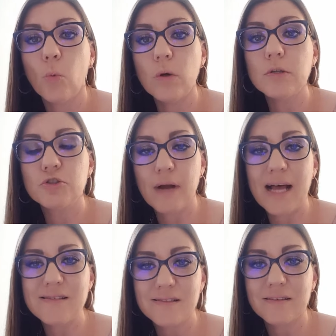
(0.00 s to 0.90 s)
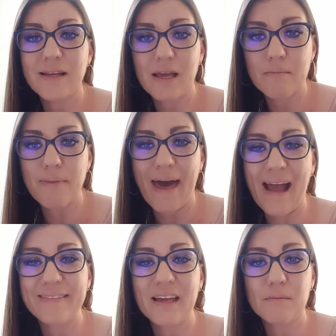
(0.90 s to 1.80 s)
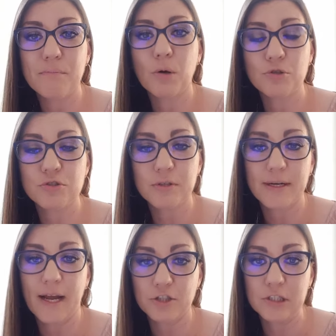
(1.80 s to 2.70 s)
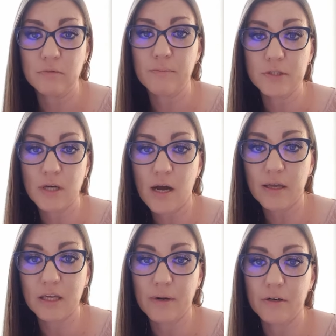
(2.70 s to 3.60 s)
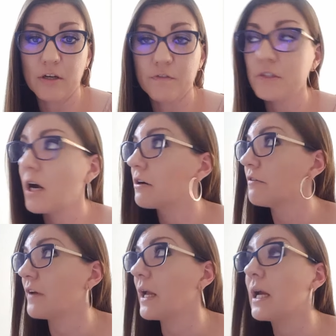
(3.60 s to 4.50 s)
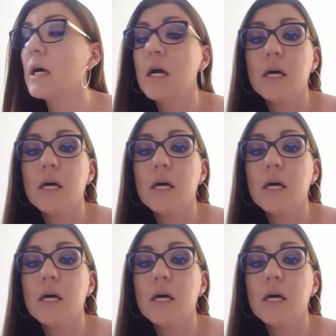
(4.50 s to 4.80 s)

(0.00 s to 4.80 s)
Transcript: will drastically impact that emotional connection that we've been talking about in your photography.